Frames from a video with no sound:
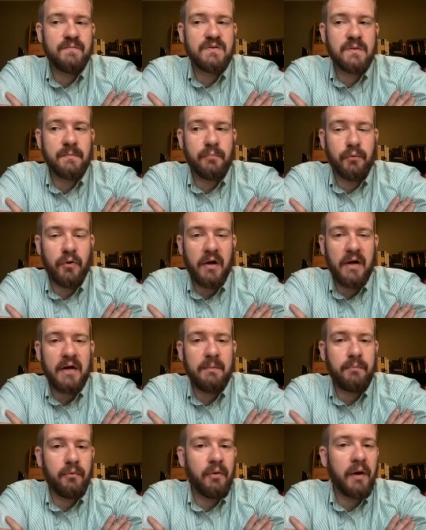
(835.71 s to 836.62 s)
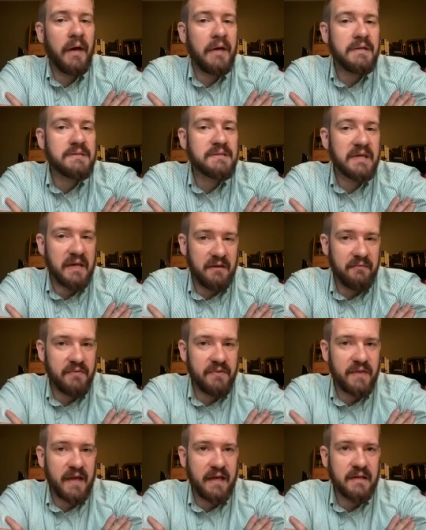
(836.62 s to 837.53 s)
to pray, praise, give
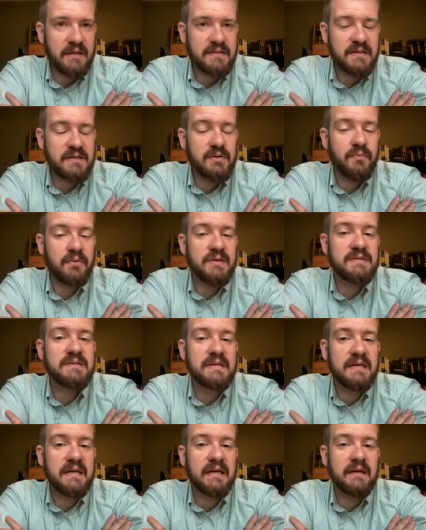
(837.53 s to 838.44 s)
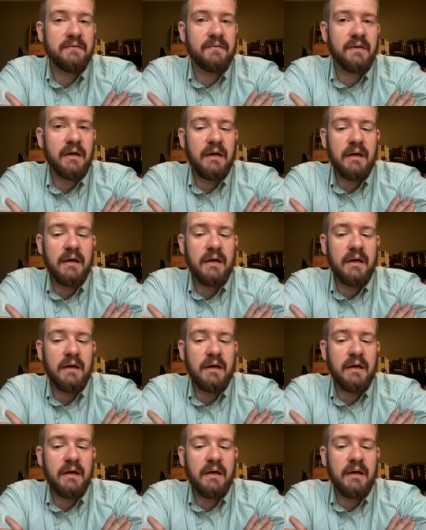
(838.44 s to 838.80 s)
thanks, and to receive